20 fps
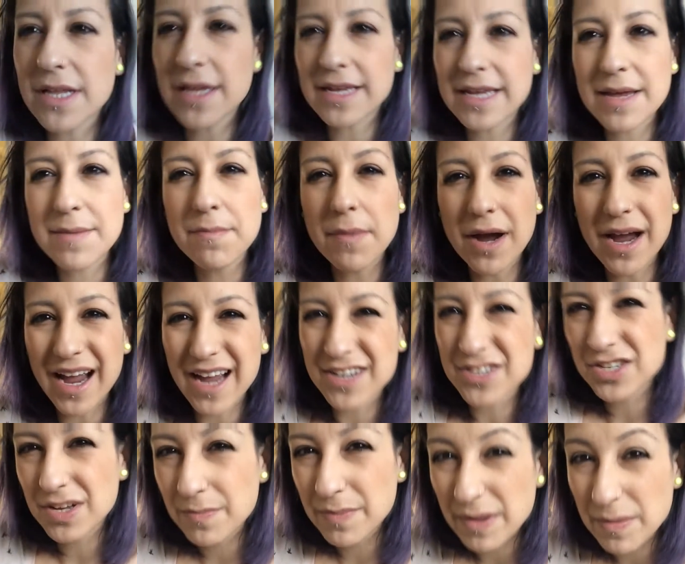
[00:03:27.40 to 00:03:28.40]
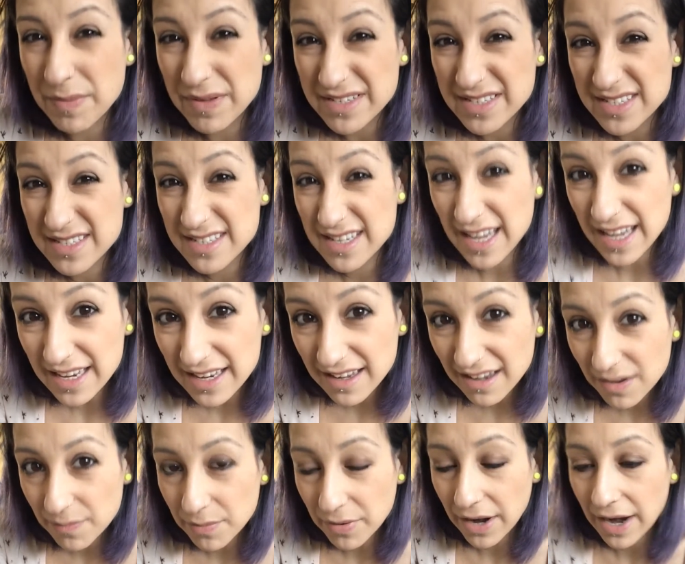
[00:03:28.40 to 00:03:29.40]
like he might actually be a bit
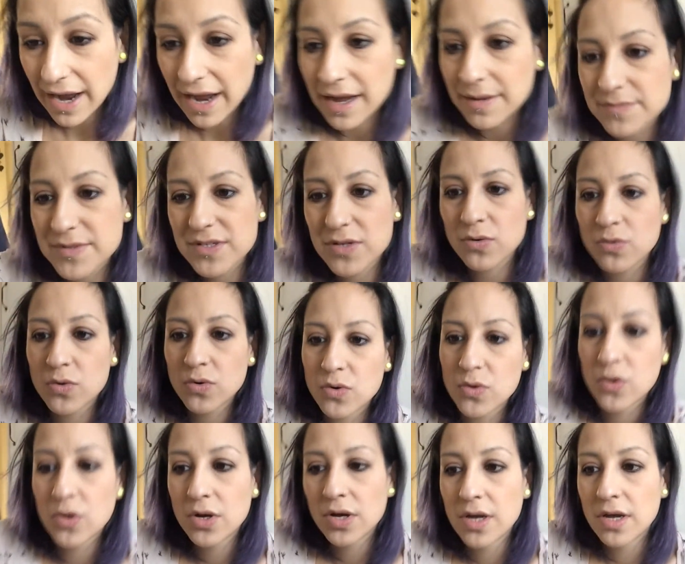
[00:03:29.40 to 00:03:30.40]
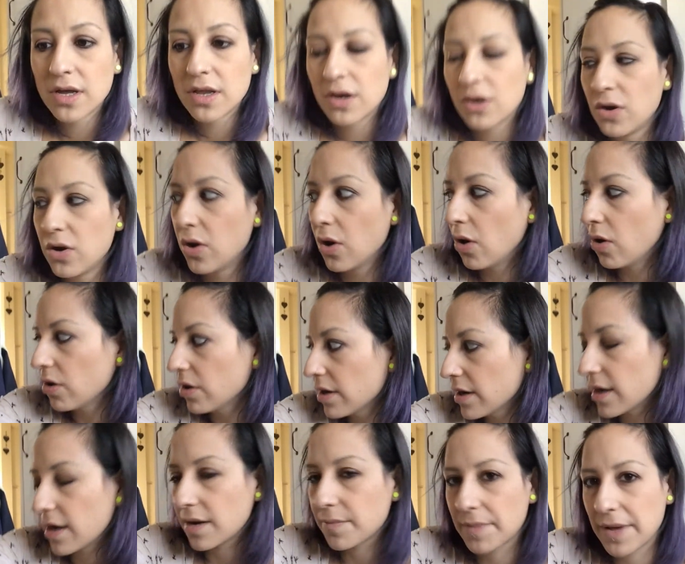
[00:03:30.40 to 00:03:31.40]
skinnier, perhaps, or
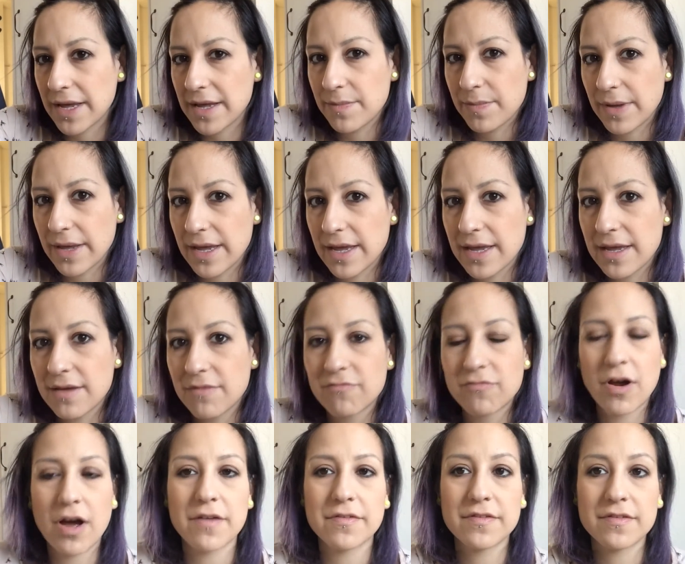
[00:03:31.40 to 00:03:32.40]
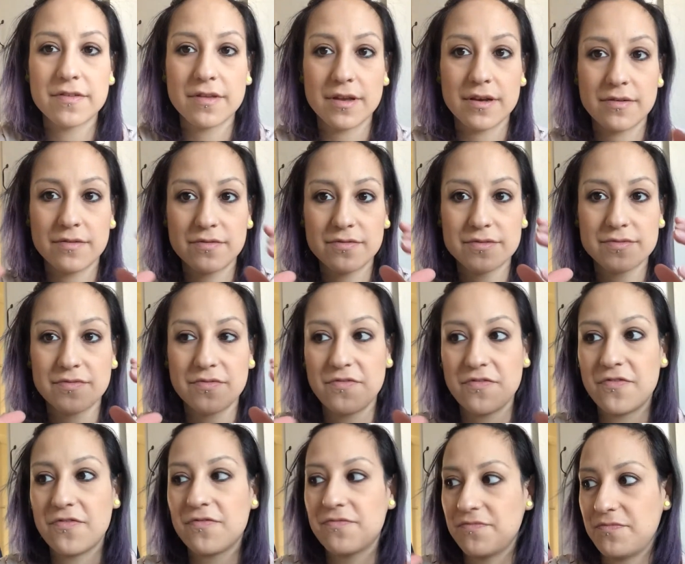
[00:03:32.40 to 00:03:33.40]
longer, maybe, rather than
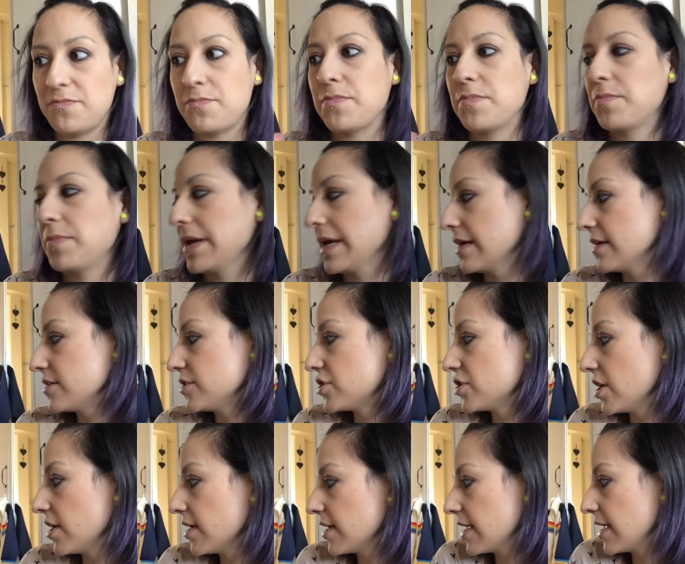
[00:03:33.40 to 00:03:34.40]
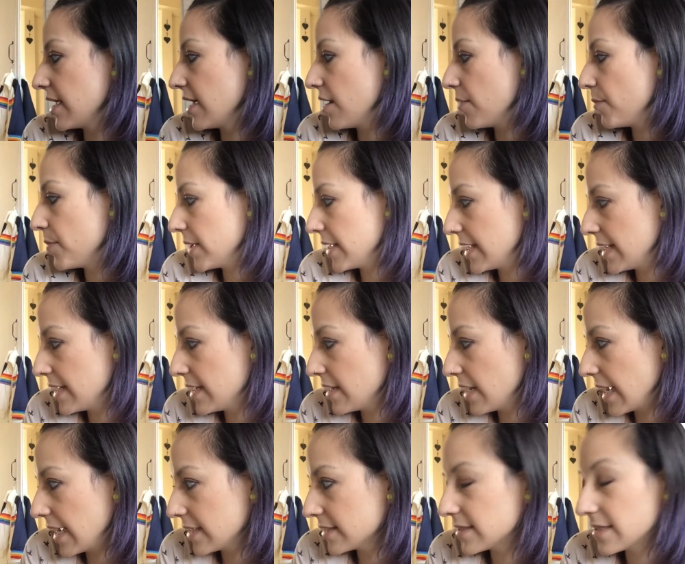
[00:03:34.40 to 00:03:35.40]
bigger and chunkier. But he
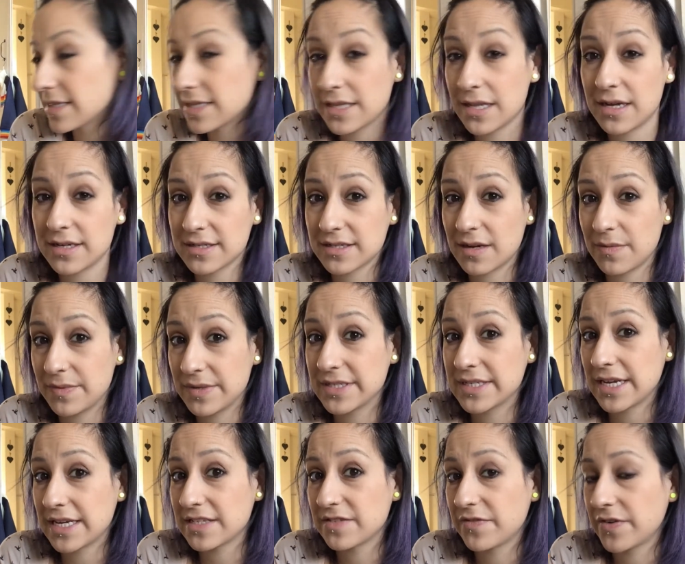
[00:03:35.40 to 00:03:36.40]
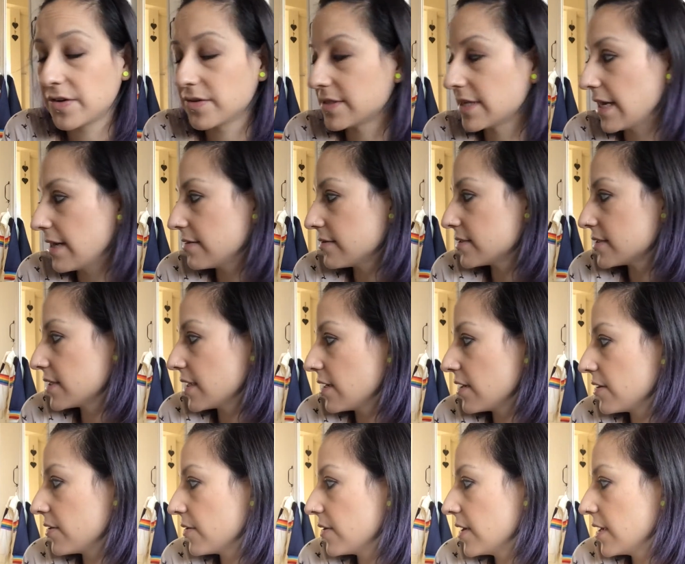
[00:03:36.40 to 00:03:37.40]
has in the last couple of days filled out,
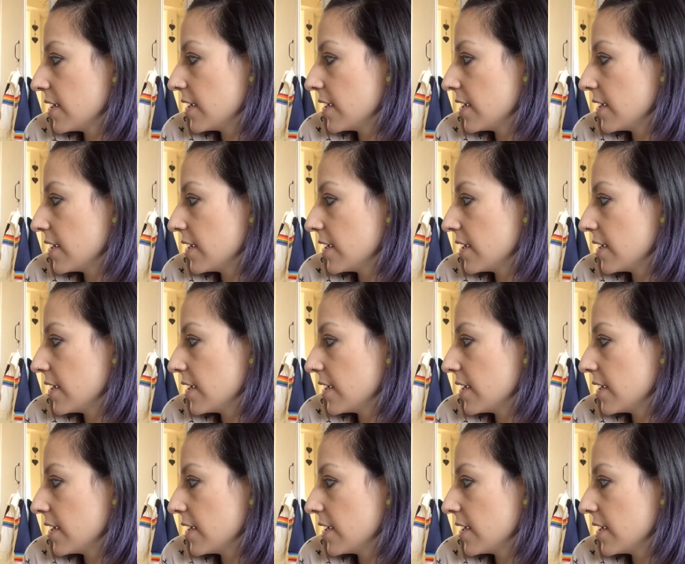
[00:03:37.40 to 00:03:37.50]
so